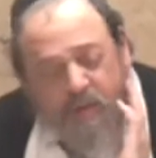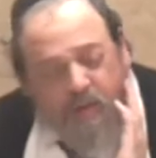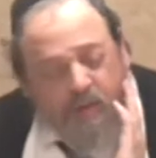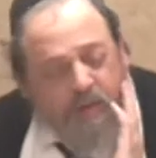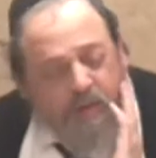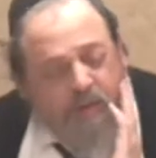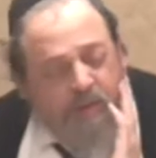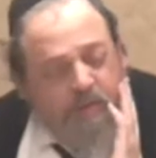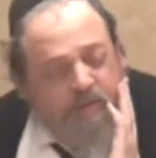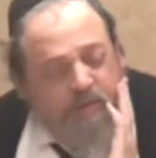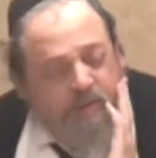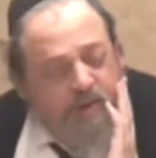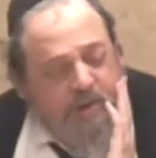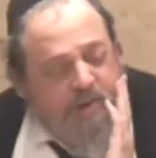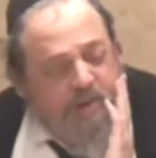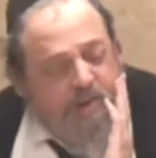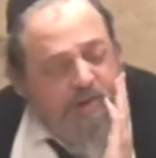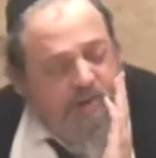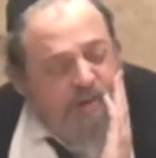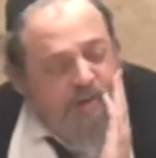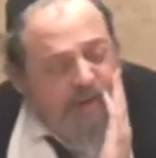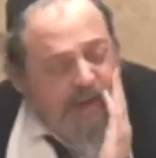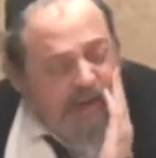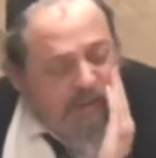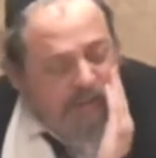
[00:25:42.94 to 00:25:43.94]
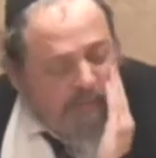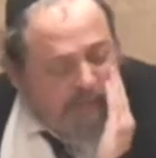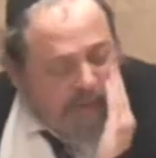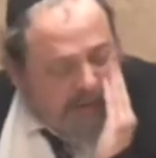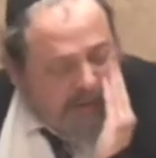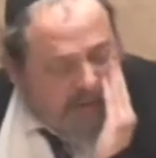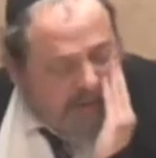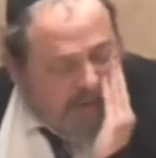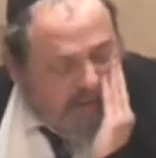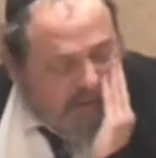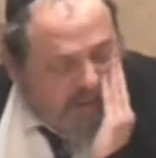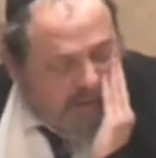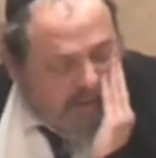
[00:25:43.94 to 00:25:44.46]
all just that
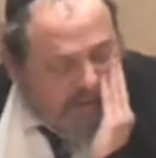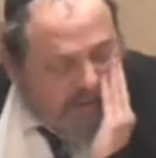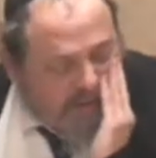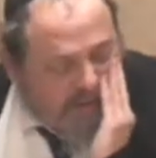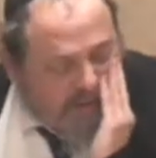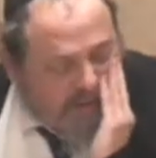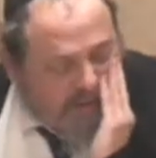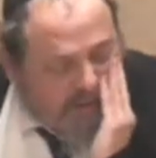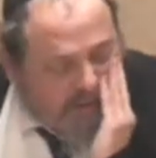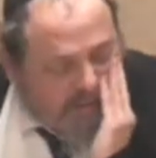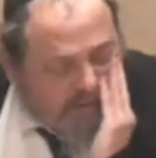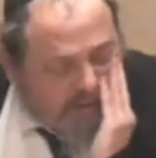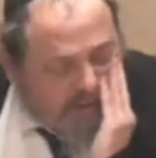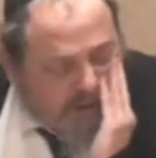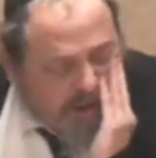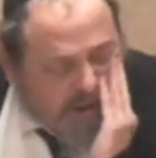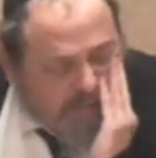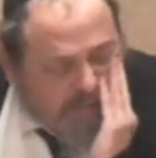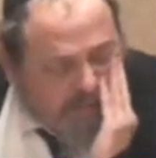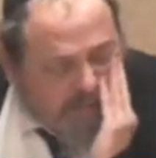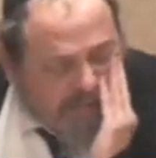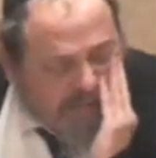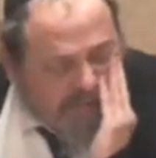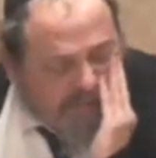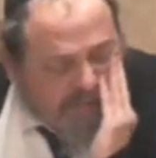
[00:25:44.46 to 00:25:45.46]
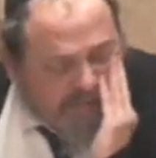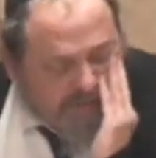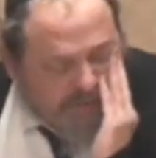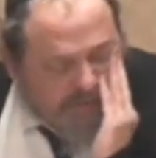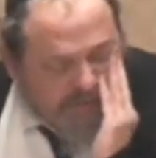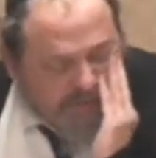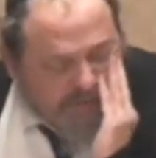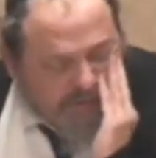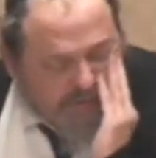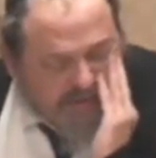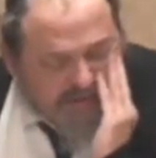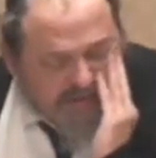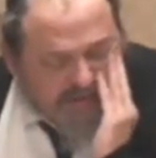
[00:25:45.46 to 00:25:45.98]
regular,
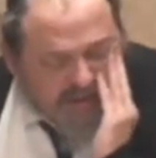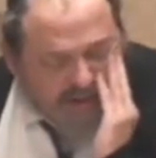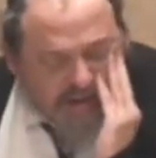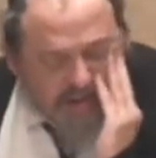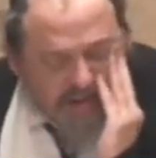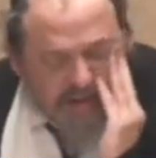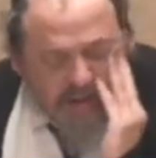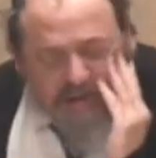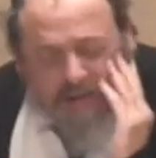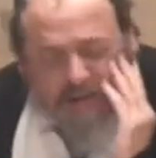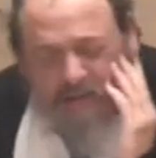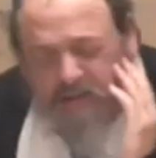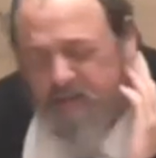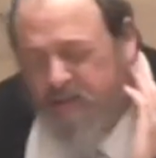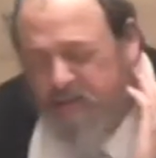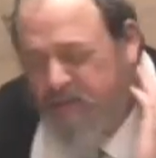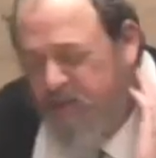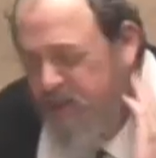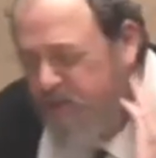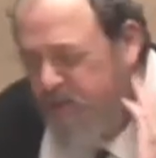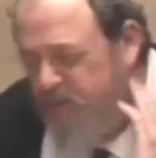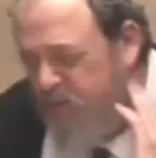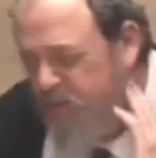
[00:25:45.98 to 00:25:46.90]
non-professional side, that